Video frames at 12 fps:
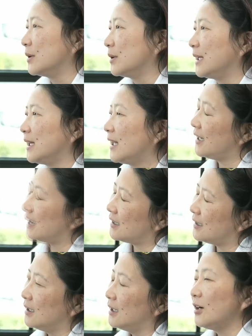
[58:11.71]
really
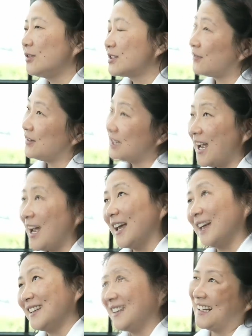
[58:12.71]
like, oh, it's a vignette,